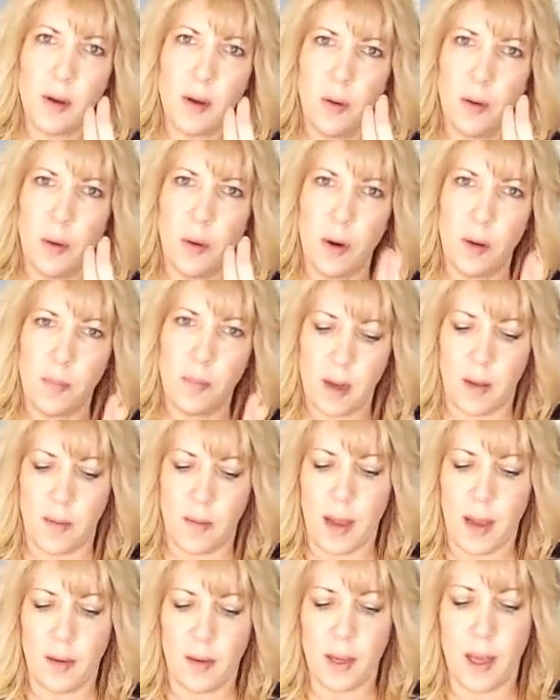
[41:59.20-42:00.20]
Don't quote me on
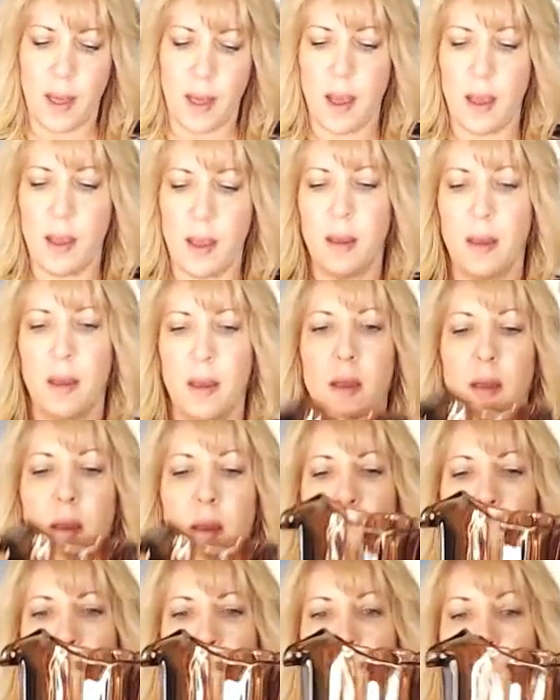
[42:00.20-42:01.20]
that, okay?
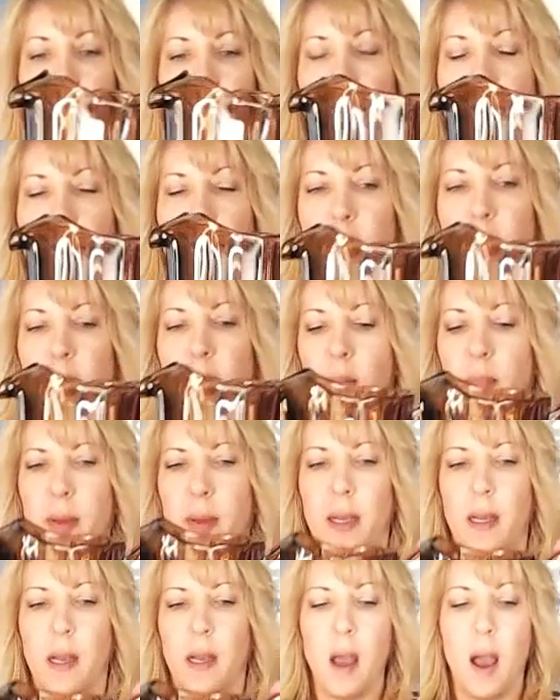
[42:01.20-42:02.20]
But that's
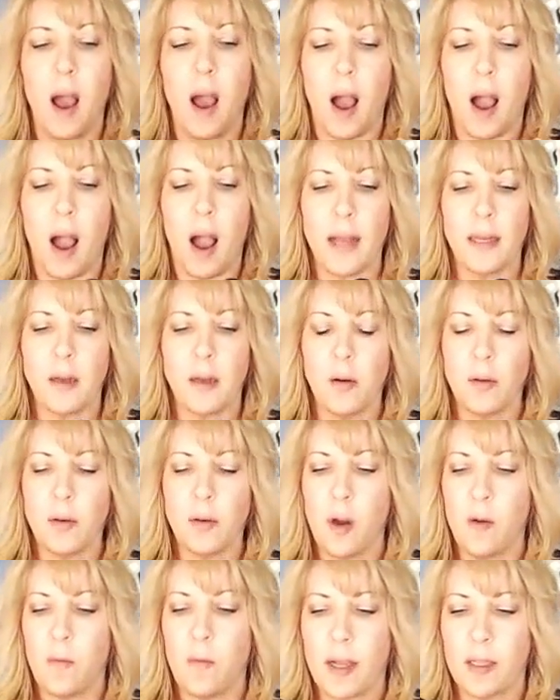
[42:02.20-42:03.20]
epic. I don't
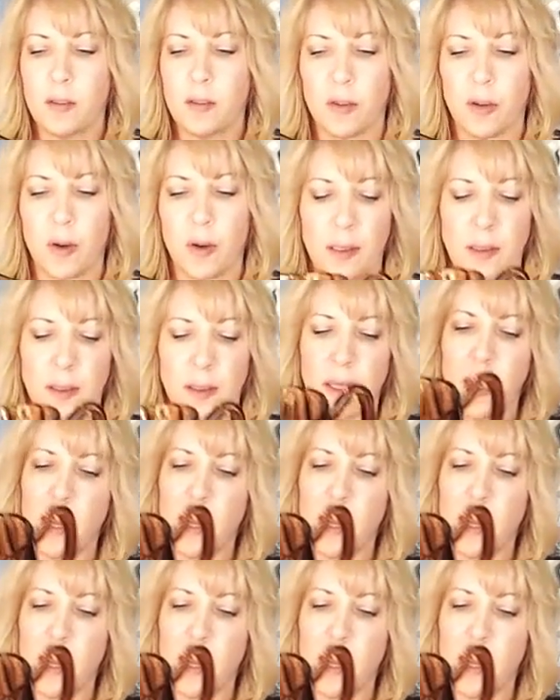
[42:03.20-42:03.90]
know if I trust the